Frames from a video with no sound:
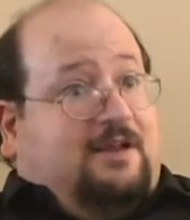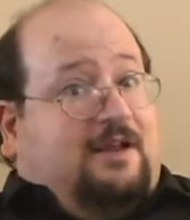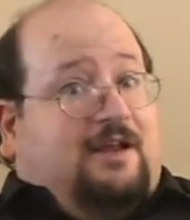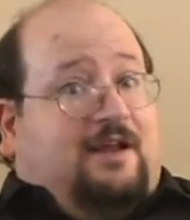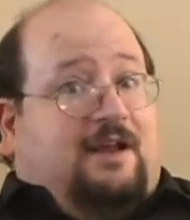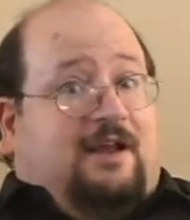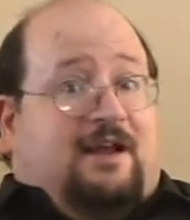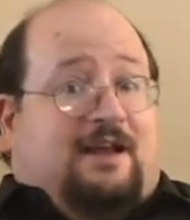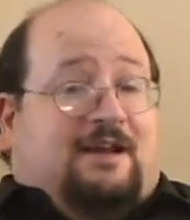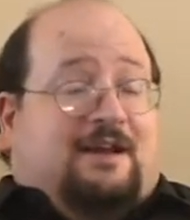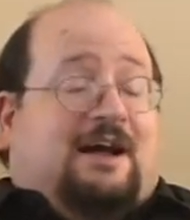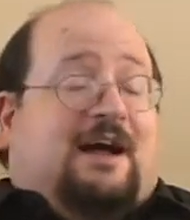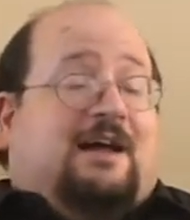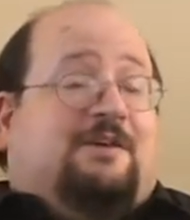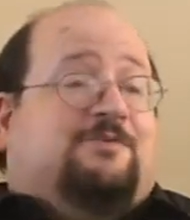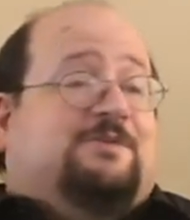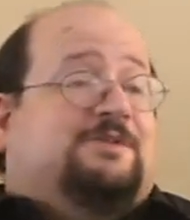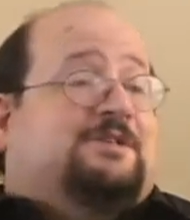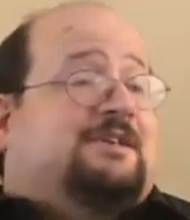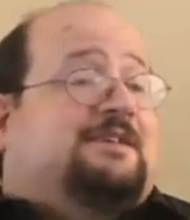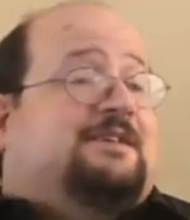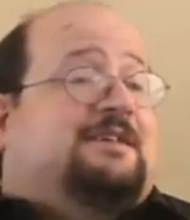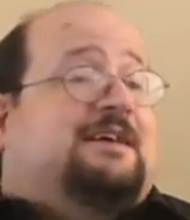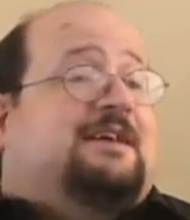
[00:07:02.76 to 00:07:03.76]
And I
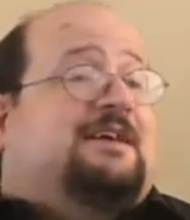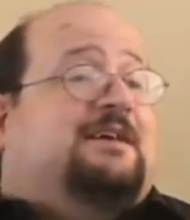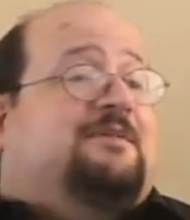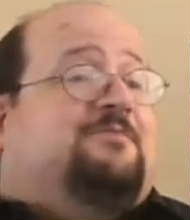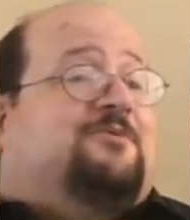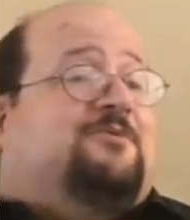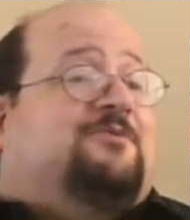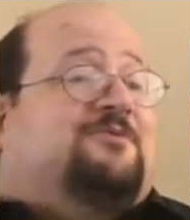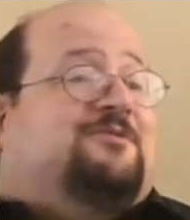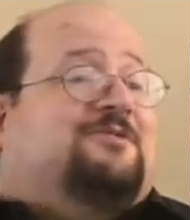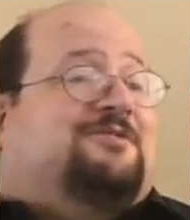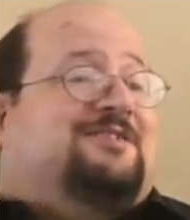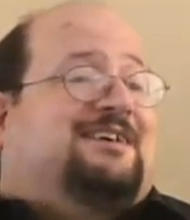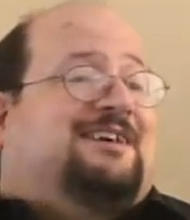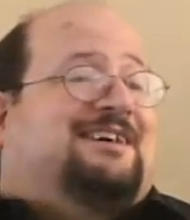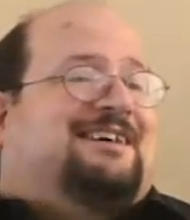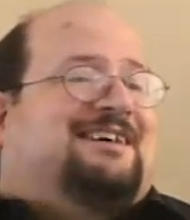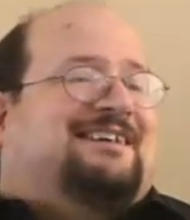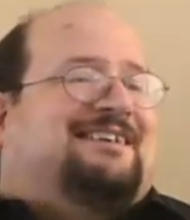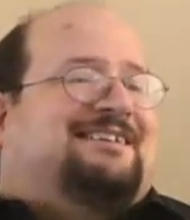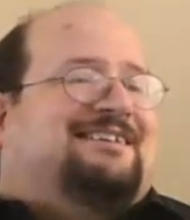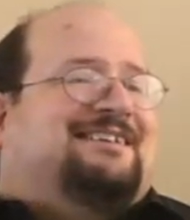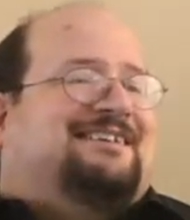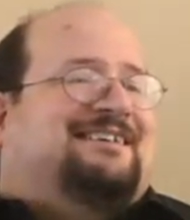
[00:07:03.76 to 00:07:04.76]
was in the Hebrew
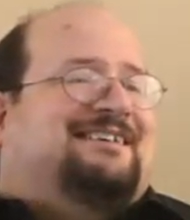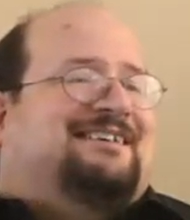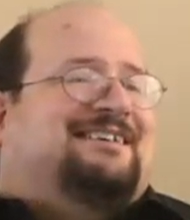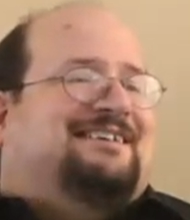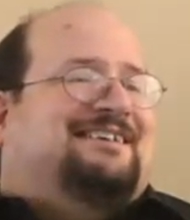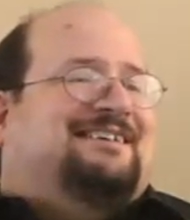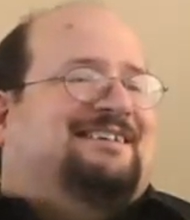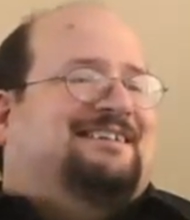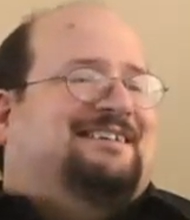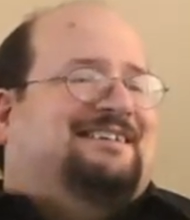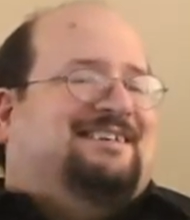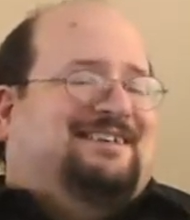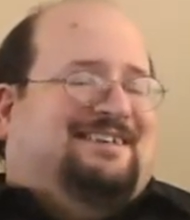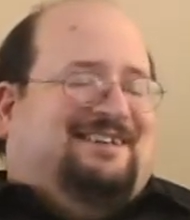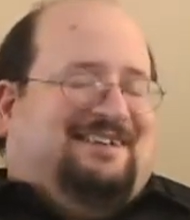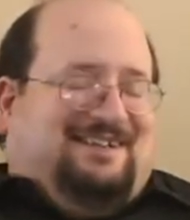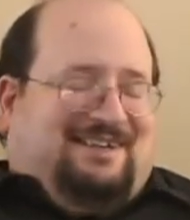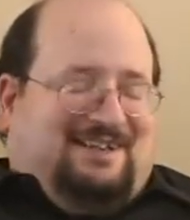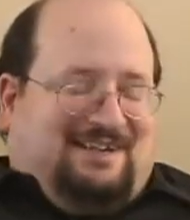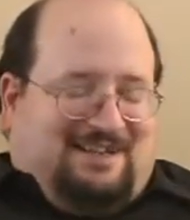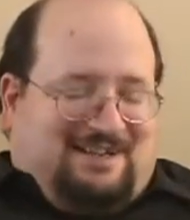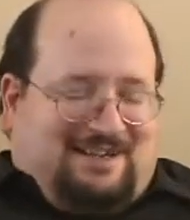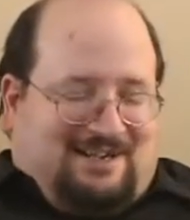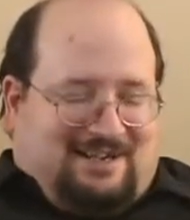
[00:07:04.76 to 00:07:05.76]
class.
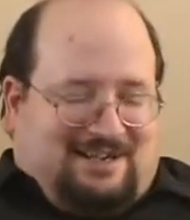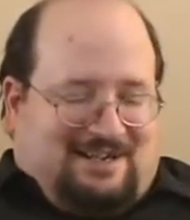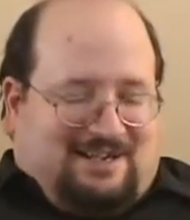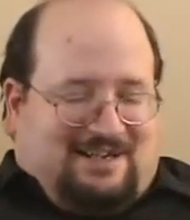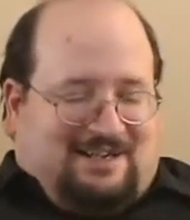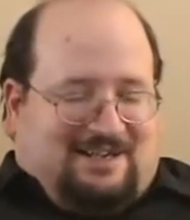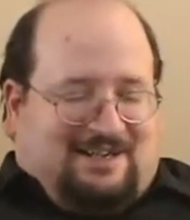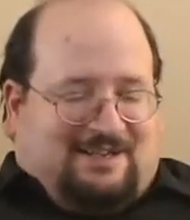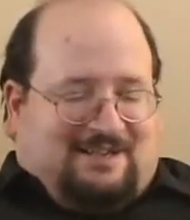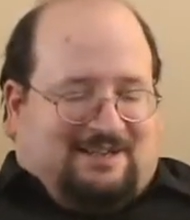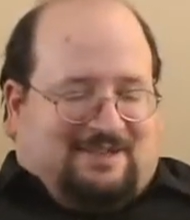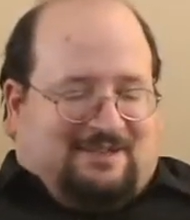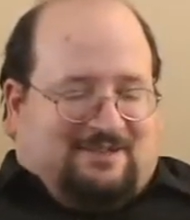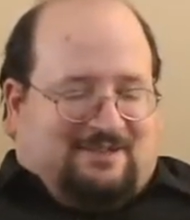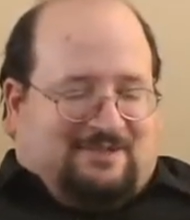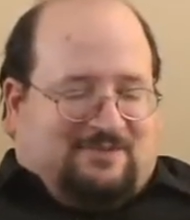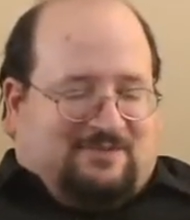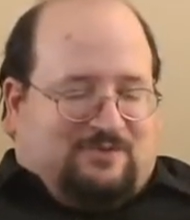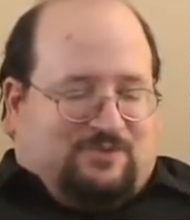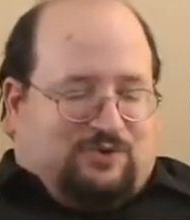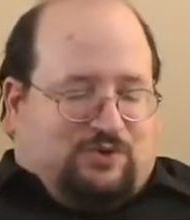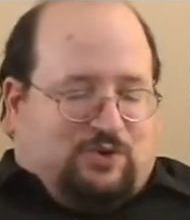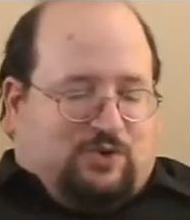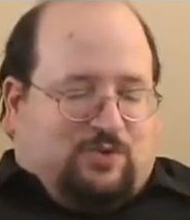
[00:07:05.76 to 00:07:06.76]

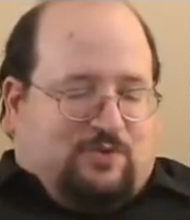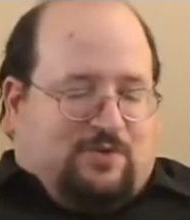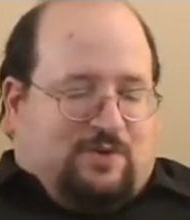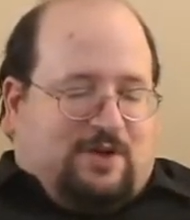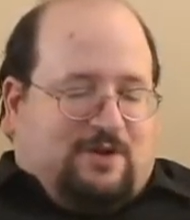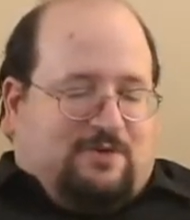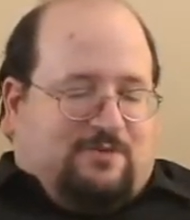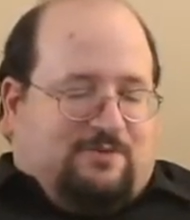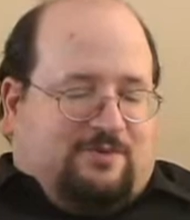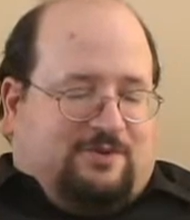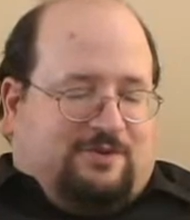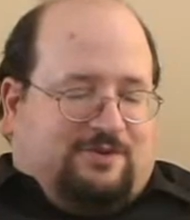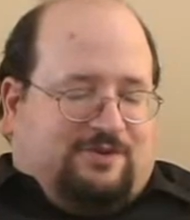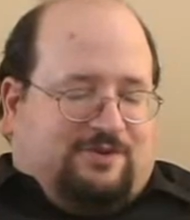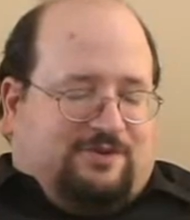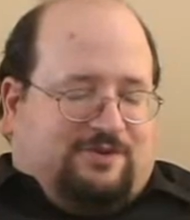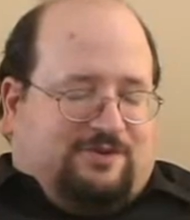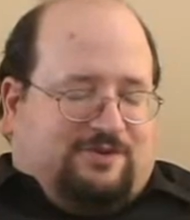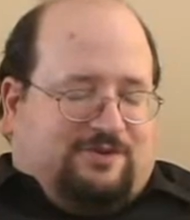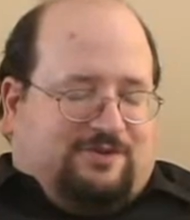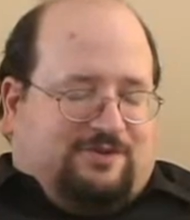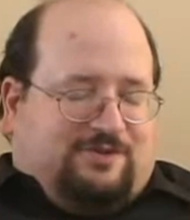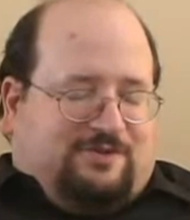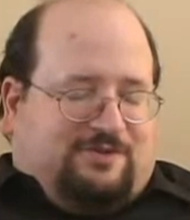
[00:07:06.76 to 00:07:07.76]
So that
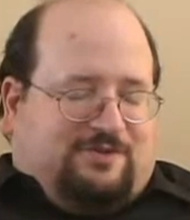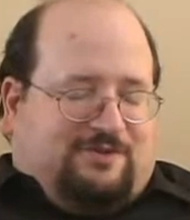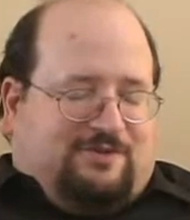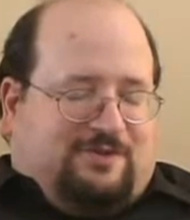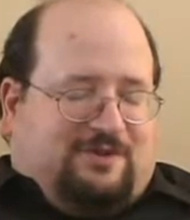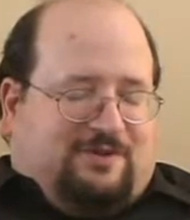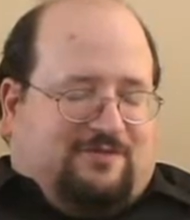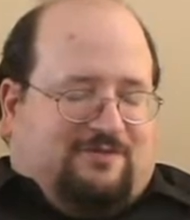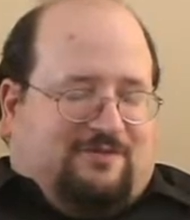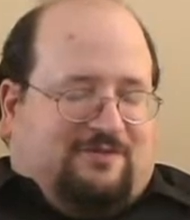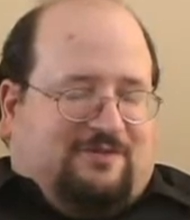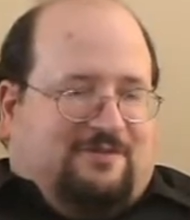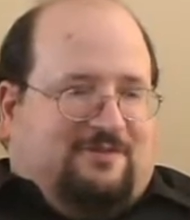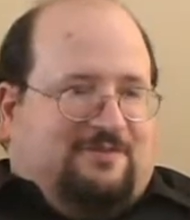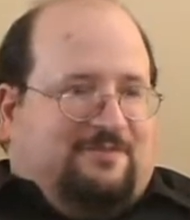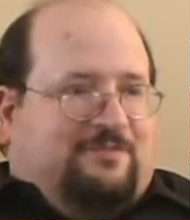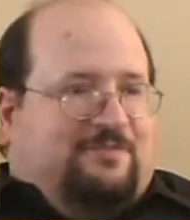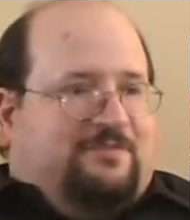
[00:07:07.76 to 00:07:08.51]
was different.